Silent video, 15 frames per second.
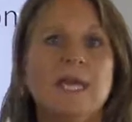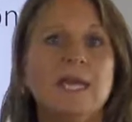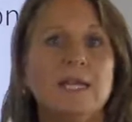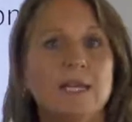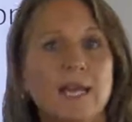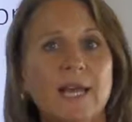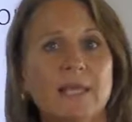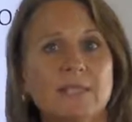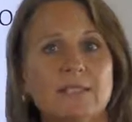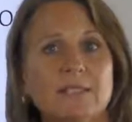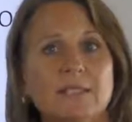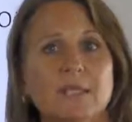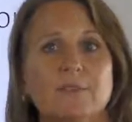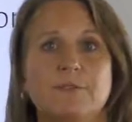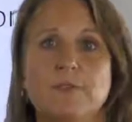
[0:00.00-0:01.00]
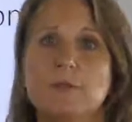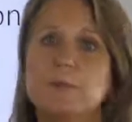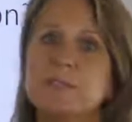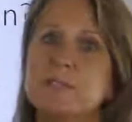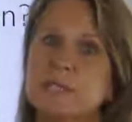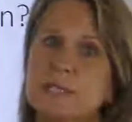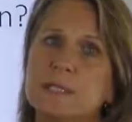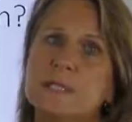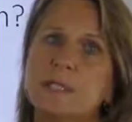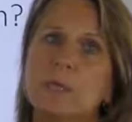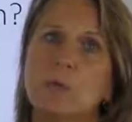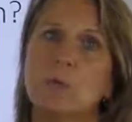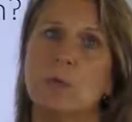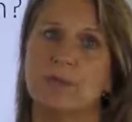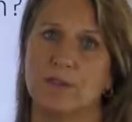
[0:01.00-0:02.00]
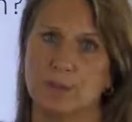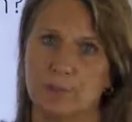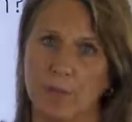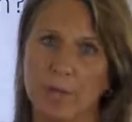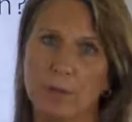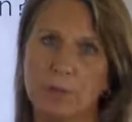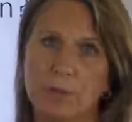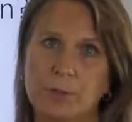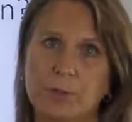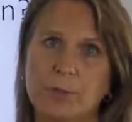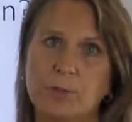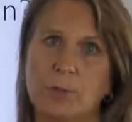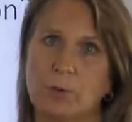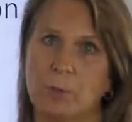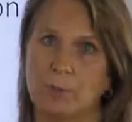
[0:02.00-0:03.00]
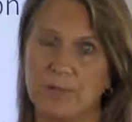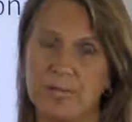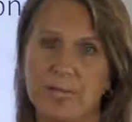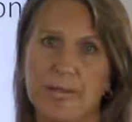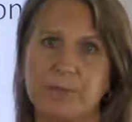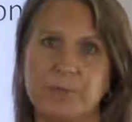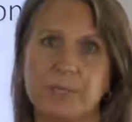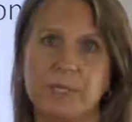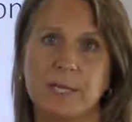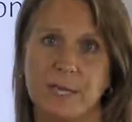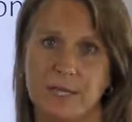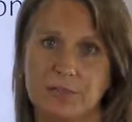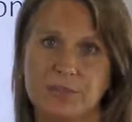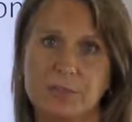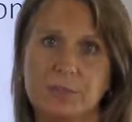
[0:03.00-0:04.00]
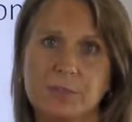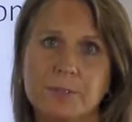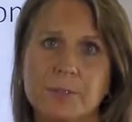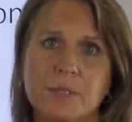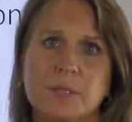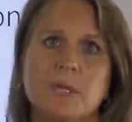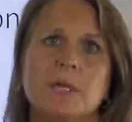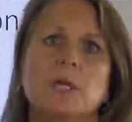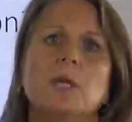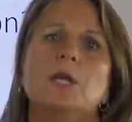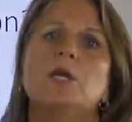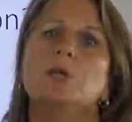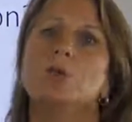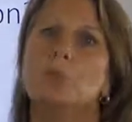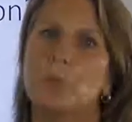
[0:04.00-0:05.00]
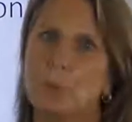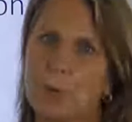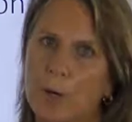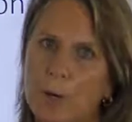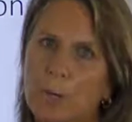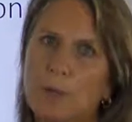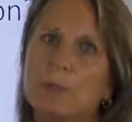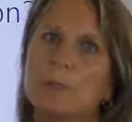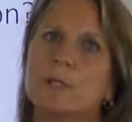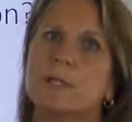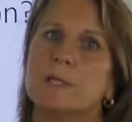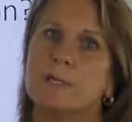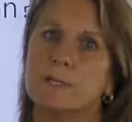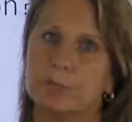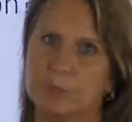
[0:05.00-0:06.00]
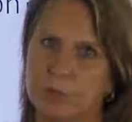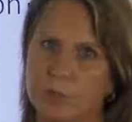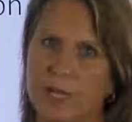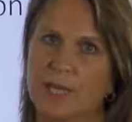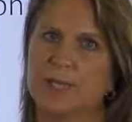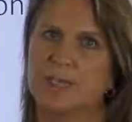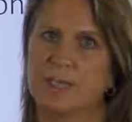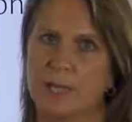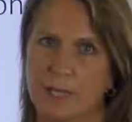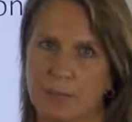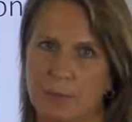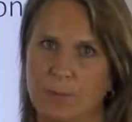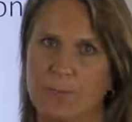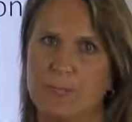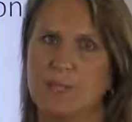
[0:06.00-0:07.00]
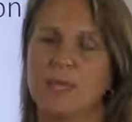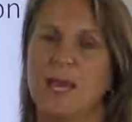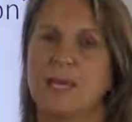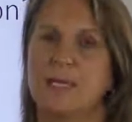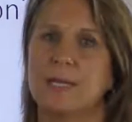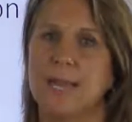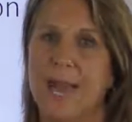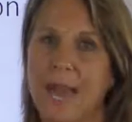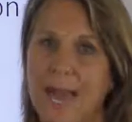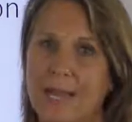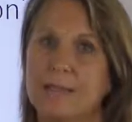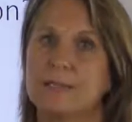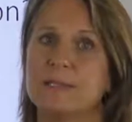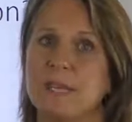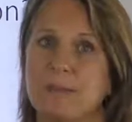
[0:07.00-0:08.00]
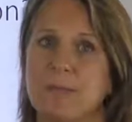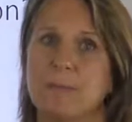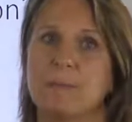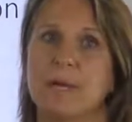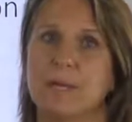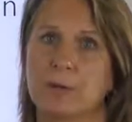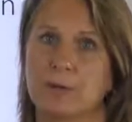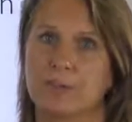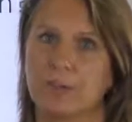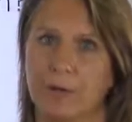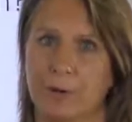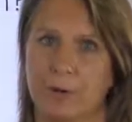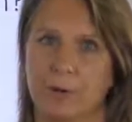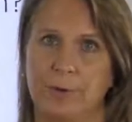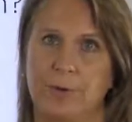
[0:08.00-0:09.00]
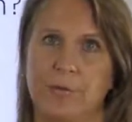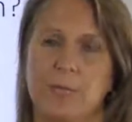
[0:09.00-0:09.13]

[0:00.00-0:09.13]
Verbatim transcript: Next, if you're dealing with a childhood or pediatric cancer, you probably should get a second opinion at an academic medical center.